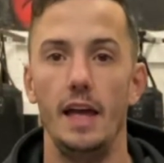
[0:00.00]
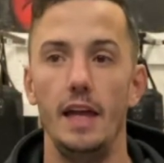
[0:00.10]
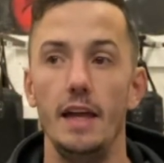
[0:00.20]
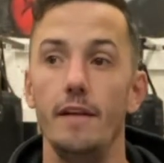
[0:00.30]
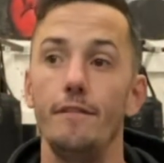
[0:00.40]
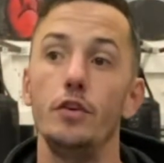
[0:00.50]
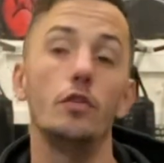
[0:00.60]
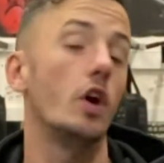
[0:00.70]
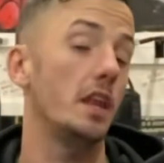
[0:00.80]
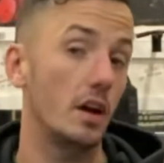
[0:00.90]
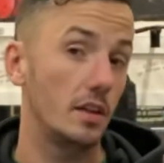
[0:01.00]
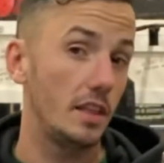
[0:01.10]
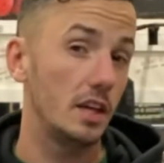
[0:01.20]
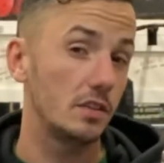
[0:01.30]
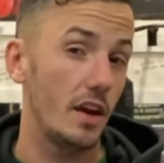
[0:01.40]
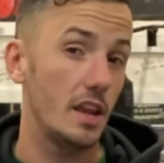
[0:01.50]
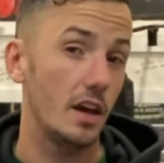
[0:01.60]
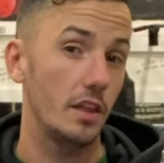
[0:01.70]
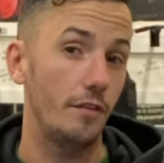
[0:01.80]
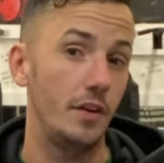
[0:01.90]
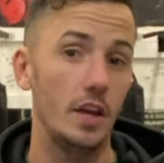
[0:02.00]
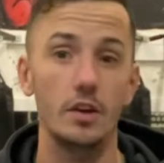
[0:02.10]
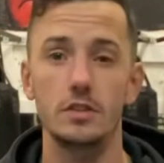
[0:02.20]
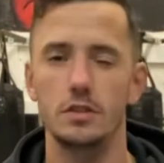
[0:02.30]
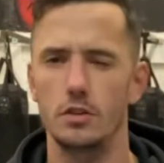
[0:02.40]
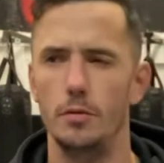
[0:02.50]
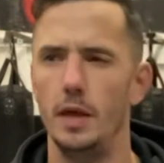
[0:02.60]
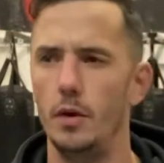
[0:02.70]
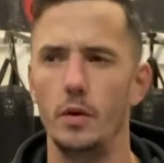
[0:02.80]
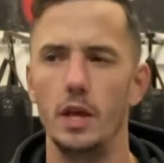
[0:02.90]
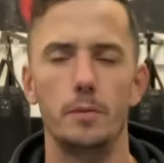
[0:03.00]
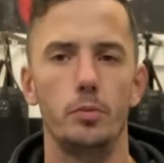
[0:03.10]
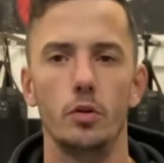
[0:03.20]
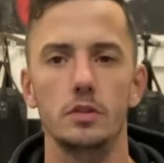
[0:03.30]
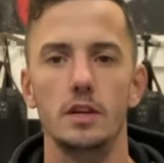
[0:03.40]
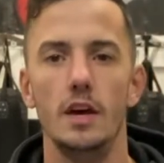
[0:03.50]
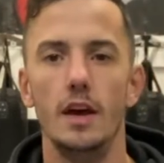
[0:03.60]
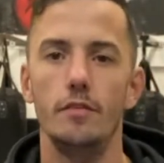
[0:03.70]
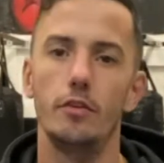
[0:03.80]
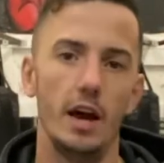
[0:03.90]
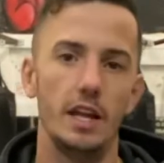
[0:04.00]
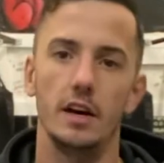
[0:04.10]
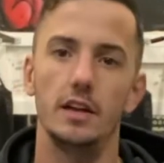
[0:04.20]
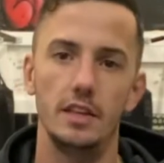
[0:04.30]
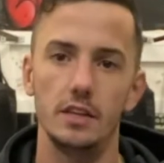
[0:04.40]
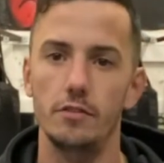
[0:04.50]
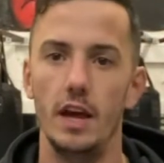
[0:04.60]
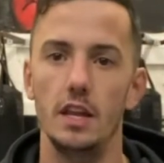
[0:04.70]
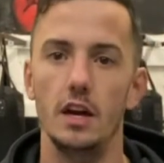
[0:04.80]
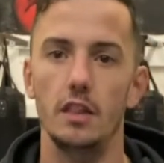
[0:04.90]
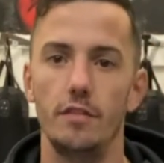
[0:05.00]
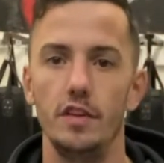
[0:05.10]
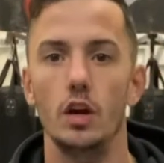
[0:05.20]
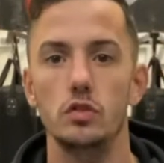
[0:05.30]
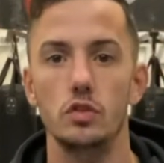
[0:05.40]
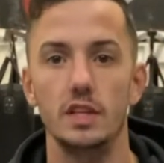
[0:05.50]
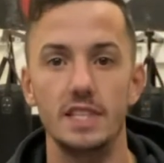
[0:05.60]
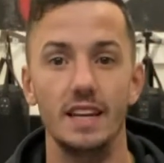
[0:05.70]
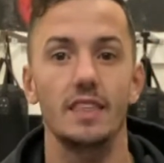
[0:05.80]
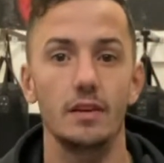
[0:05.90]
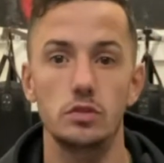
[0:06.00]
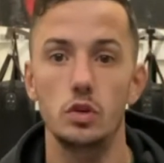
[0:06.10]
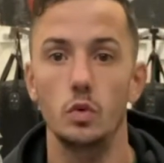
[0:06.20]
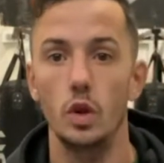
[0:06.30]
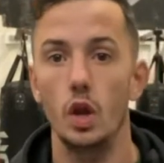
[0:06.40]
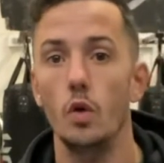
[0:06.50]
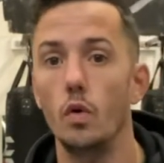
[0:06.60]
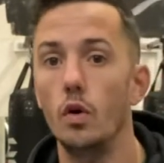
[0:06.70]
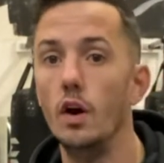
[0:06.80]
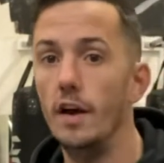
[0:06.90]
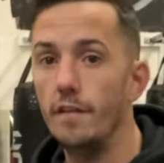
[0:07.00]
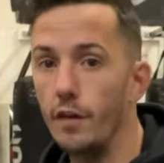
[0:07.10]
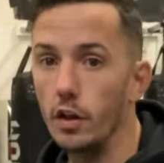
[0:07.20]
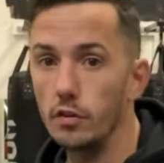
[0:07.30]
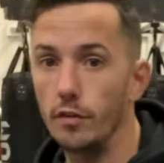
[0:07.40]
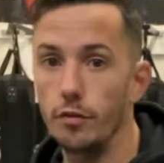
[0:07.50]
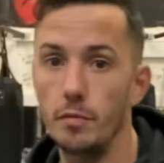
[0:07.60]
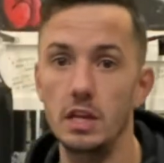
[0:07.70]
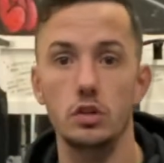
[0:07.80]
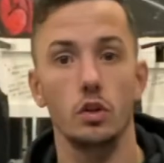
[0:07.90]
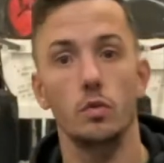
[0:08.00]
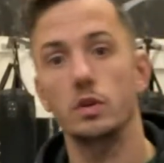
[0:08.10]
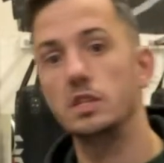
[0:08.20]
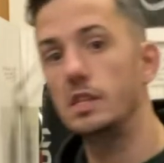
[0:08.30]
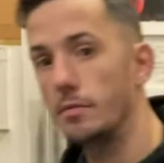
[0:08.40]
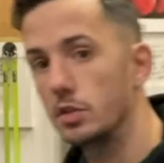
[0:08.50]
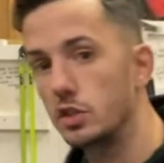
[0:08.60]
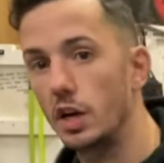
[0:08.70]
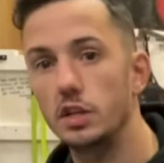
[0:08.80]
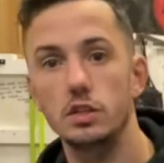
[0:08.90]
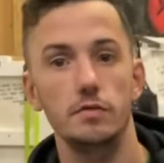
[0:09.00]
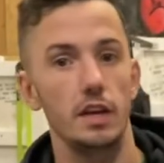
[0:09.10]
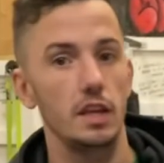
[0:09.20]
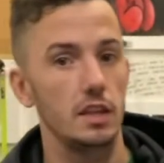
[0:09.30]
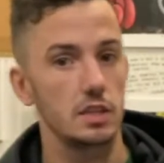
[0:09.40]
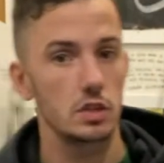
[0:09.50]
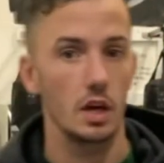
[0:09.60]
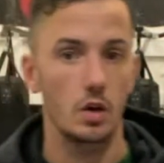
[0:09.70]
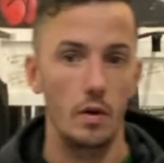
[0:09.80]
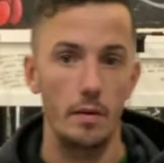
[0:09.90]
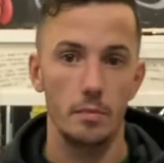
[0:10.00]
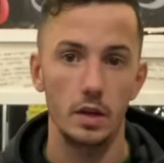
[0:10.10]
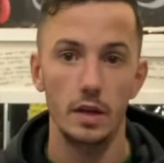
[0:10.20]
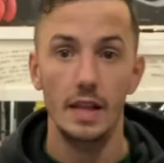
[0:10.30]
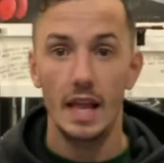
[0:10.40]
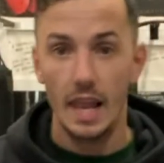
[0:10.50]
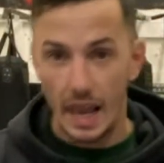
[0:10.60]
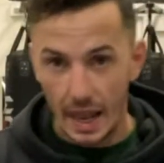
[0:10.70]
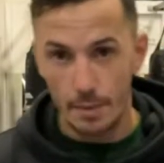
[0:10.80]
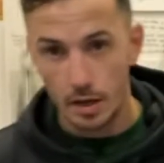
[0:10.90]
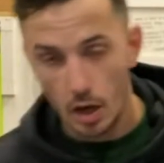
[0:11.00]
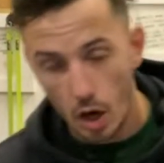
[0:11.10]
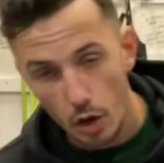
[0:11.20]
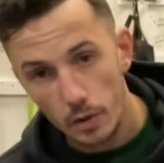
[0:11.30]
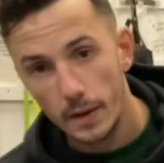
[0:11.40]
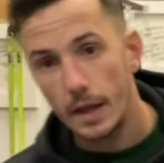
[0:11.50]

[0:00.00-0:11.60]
If you've got any ideas for any other videos, sorry about that weird pause. If you've got any ideas for any other videos, or there's anything else you want to know, or further information, or you want to see demonstrations of any of this equipment, let me know.